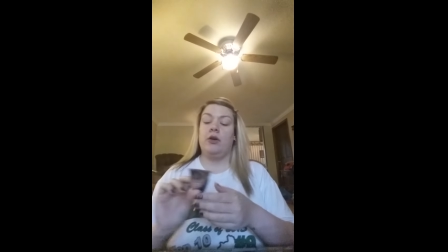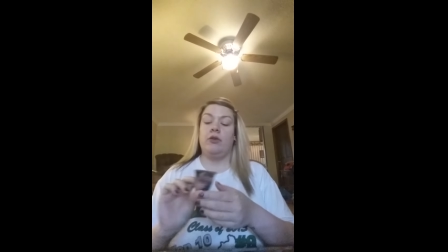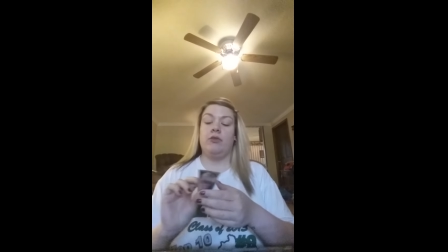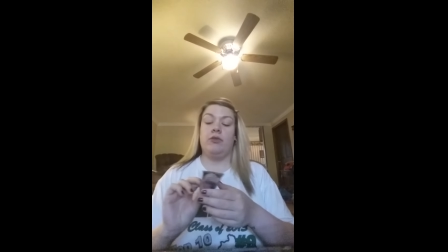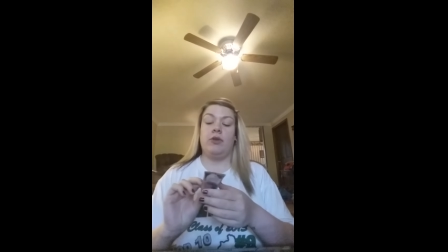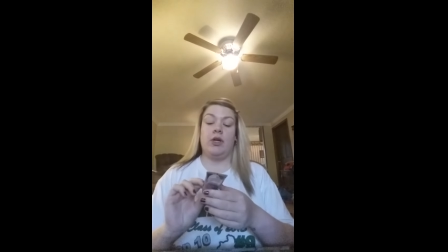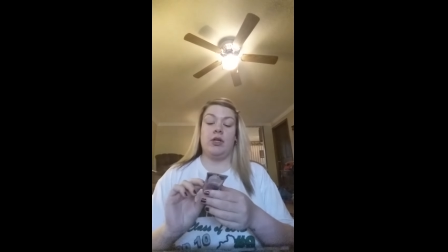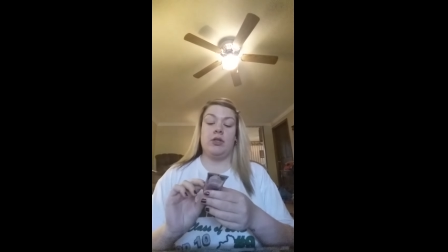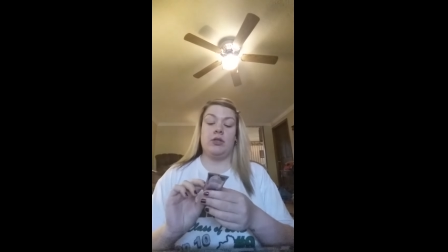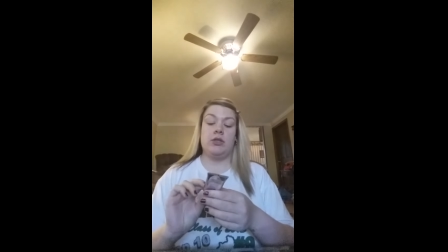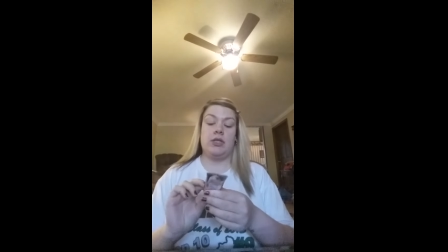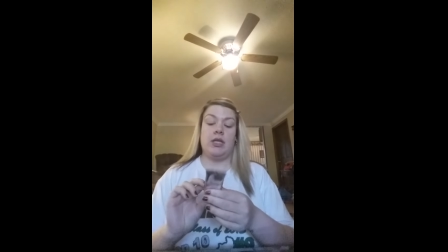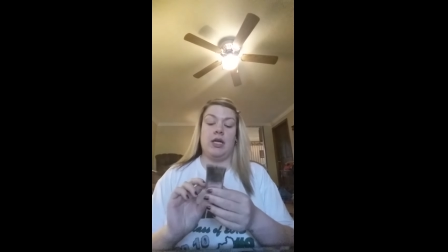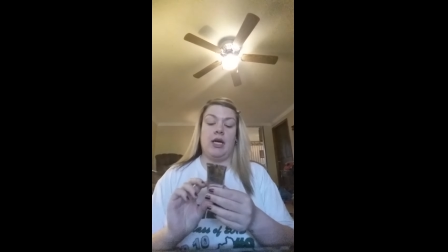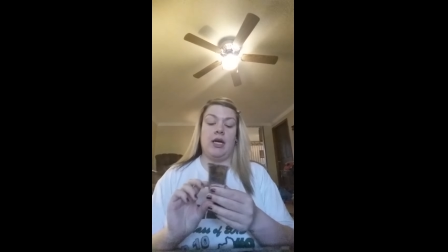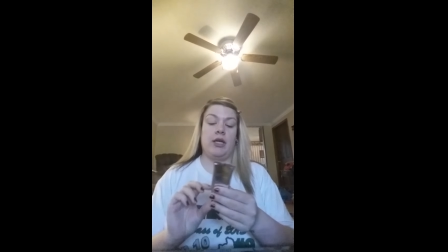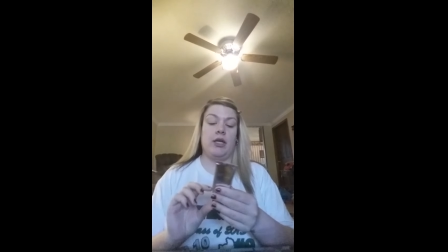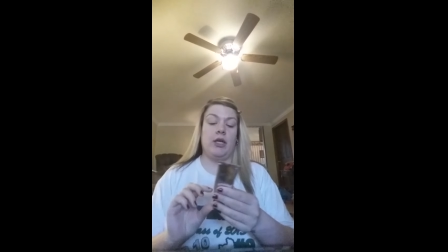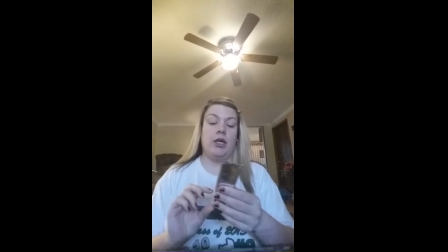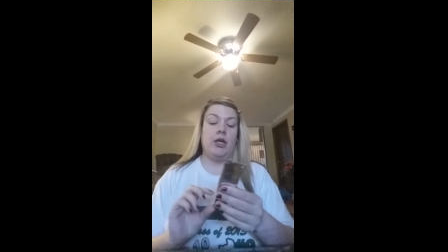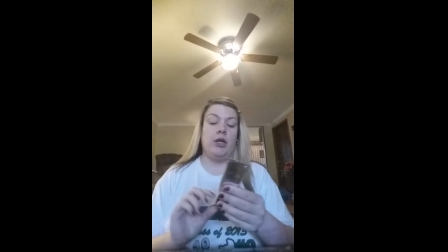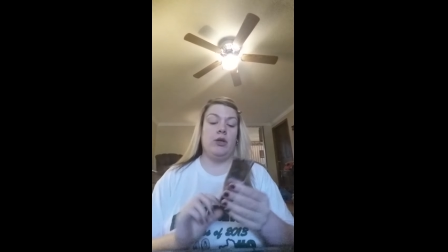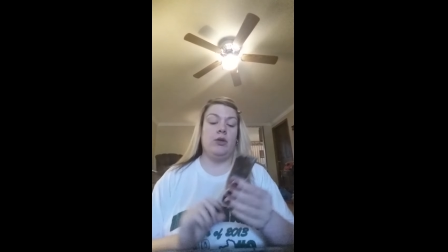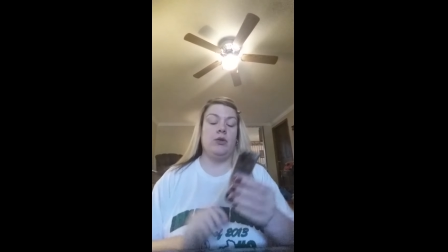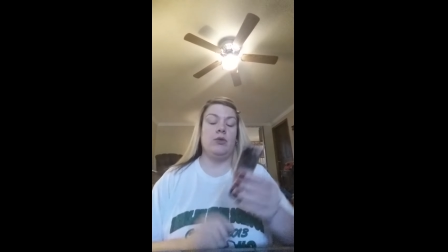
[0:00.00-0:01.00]
First, I
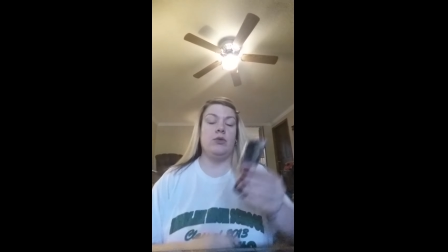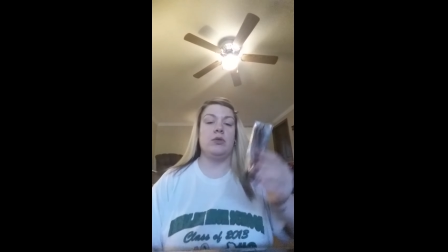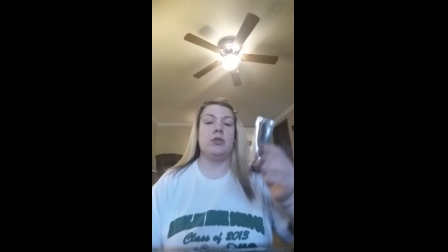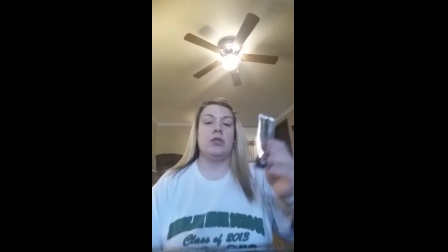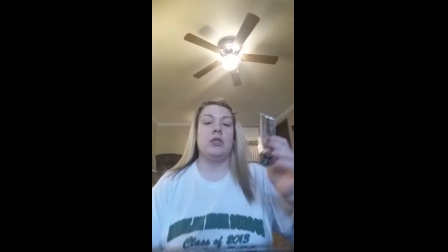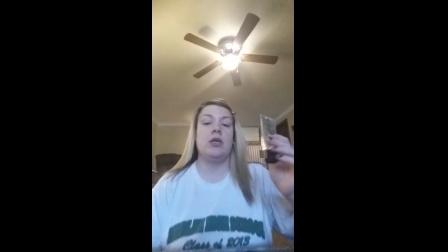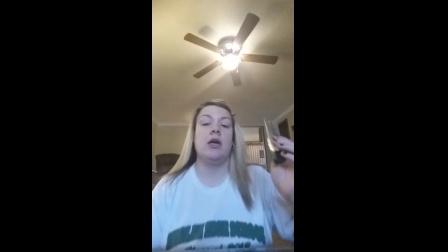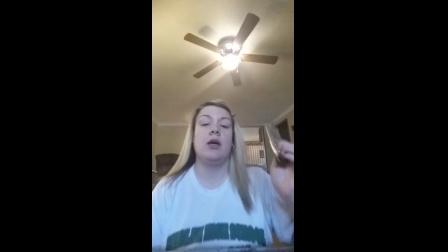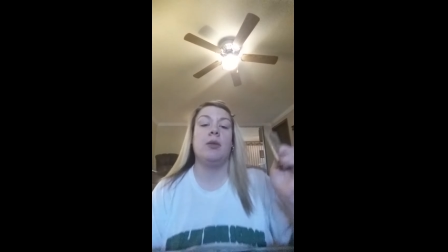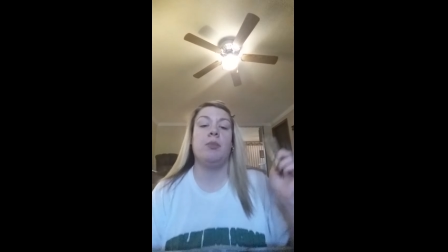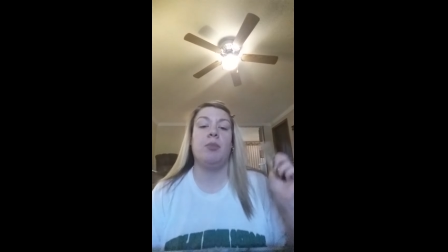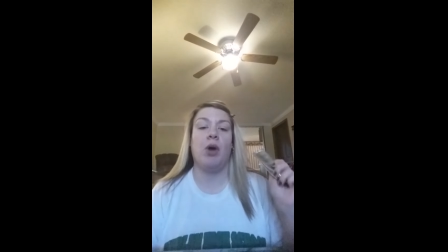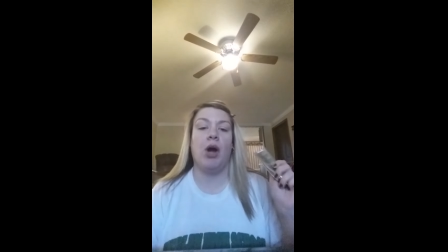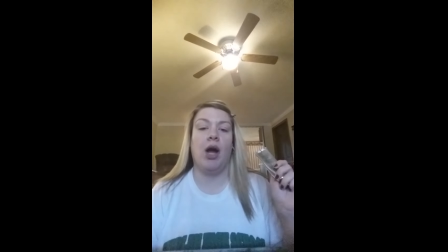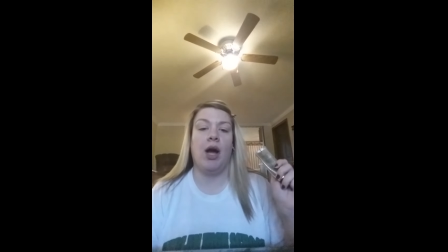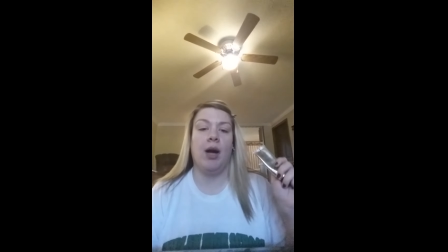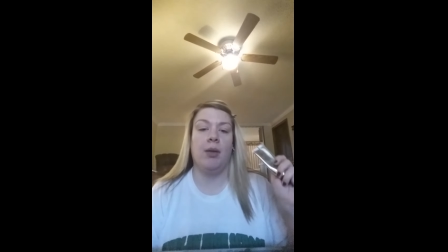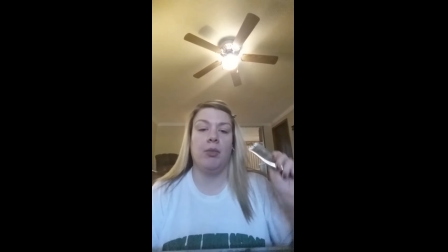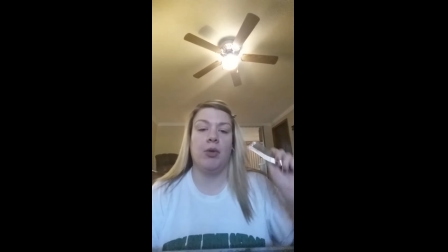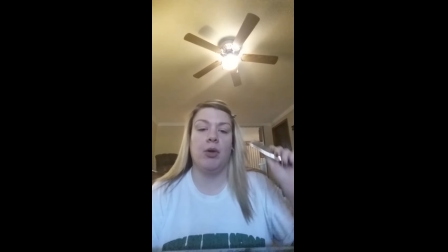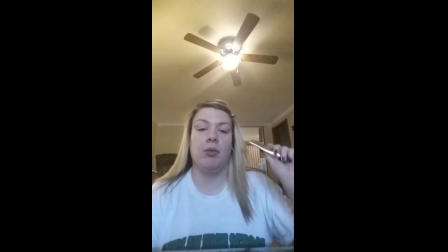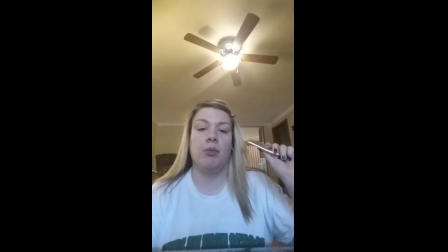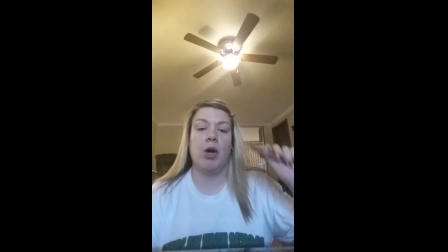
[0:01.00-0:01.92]
use primer.